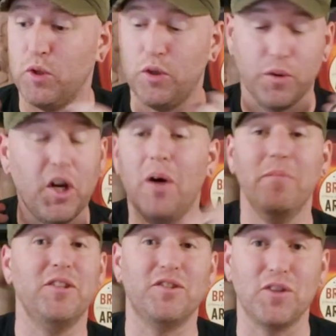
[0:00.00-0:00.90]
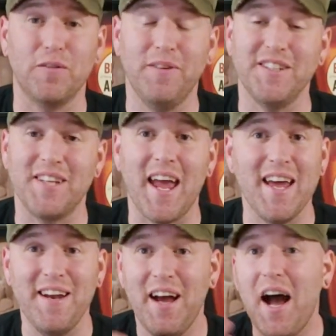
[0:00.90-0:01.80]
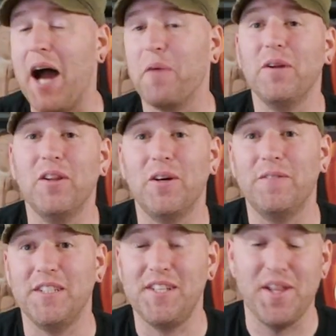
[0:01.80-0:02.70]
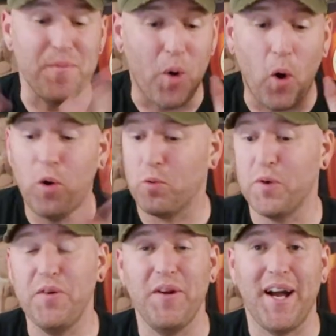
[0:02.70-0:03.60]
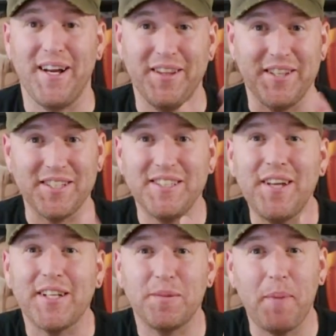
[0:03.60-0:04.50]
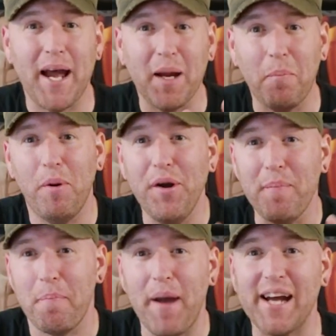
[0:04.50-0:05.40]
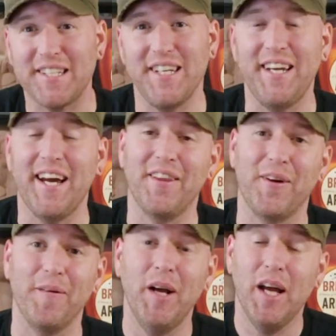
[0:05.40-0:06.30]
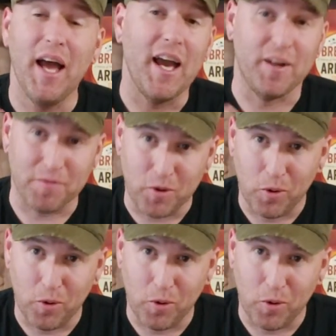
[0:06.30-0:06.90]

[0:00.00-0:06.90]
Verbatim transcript: will come to surface, and I would love to see them all reunited, the six pack put back together. And of